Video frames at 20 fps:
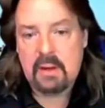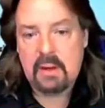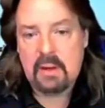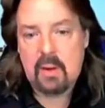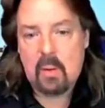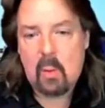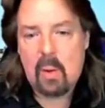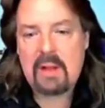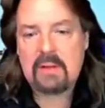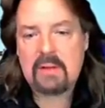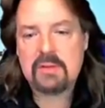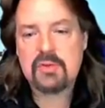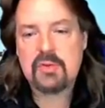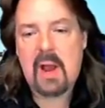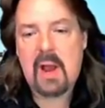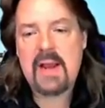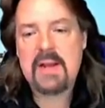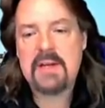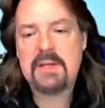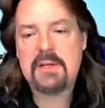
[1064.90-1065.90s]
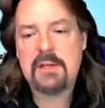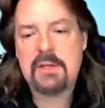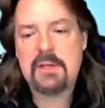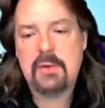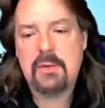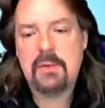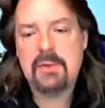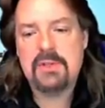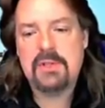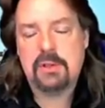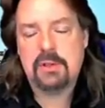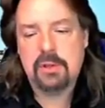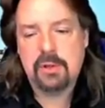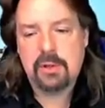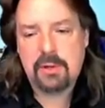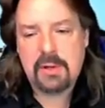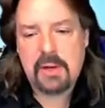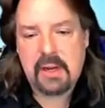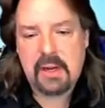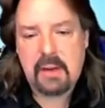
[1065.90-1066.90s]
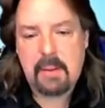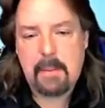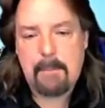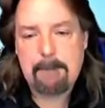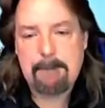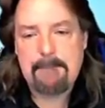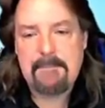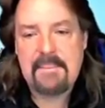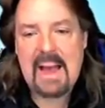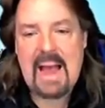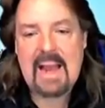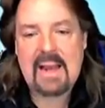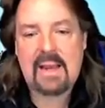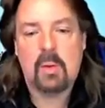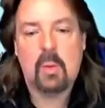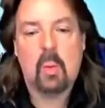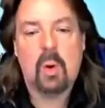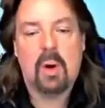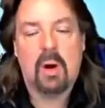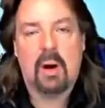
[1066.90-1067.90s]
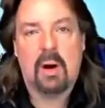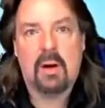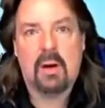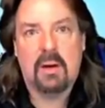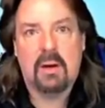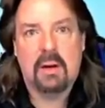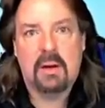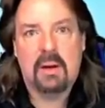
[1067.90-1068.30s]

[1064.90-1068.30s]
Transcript: while trying to use the learning back at work.